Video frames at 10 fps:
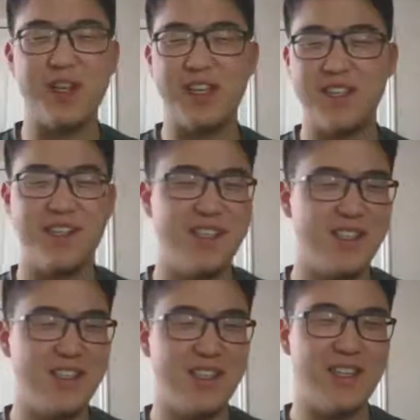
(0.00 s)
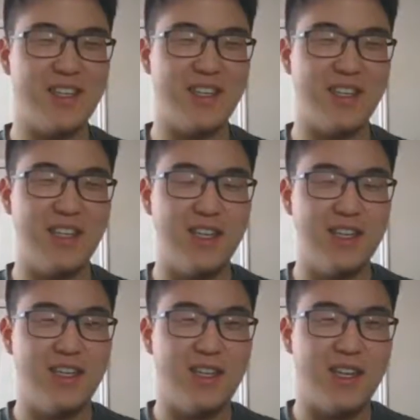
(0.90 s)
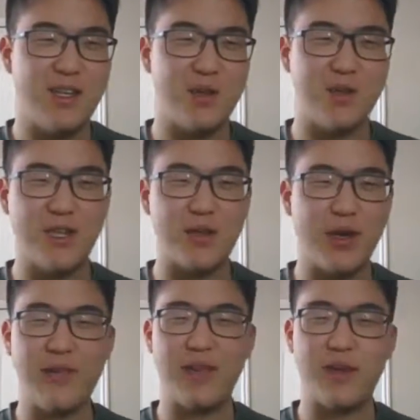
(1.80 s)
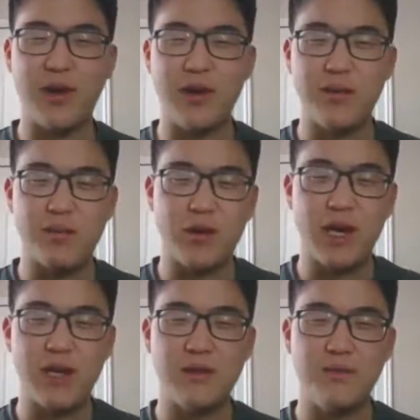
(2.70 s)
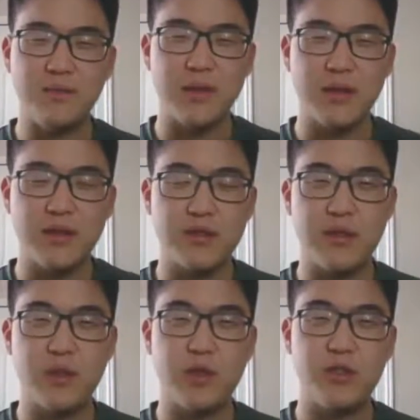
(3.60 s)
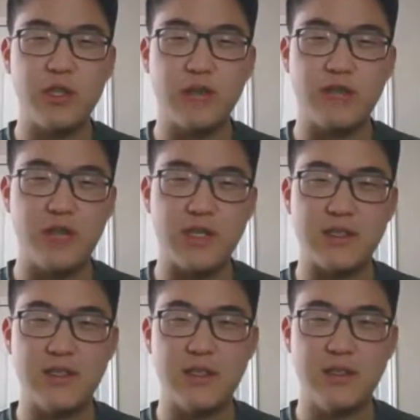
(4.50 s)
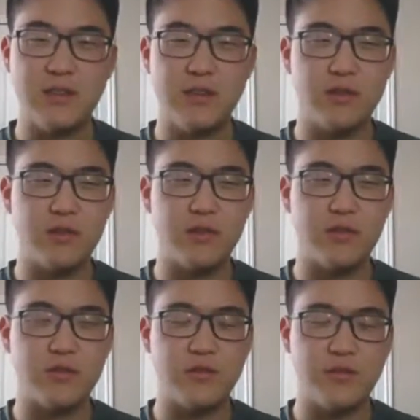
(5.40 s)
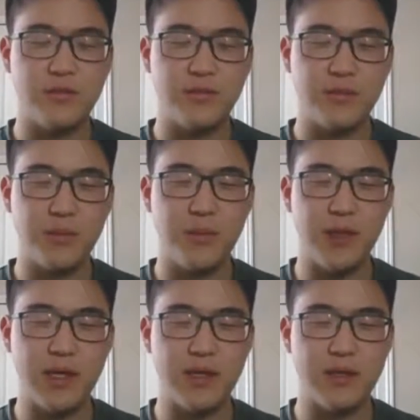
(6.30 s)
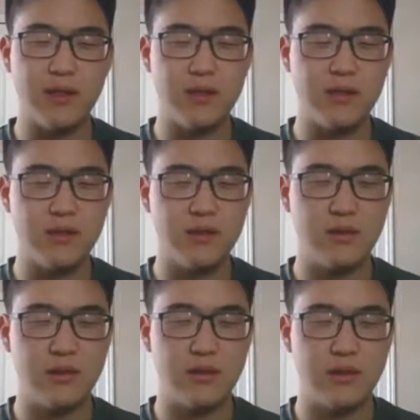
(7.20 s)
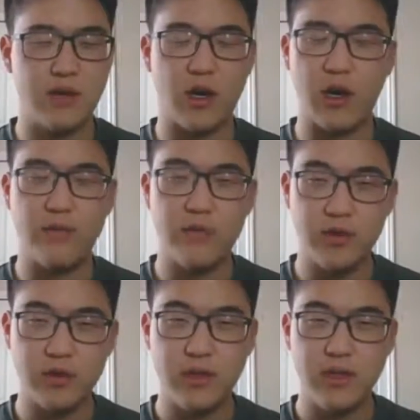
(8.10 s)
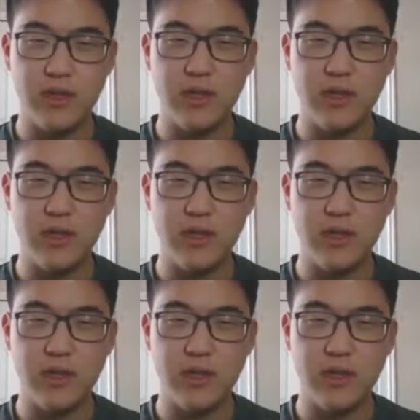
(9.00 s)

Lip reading: and I don't like wave that around in pride. So I'm wondering if that's sort of been harmful,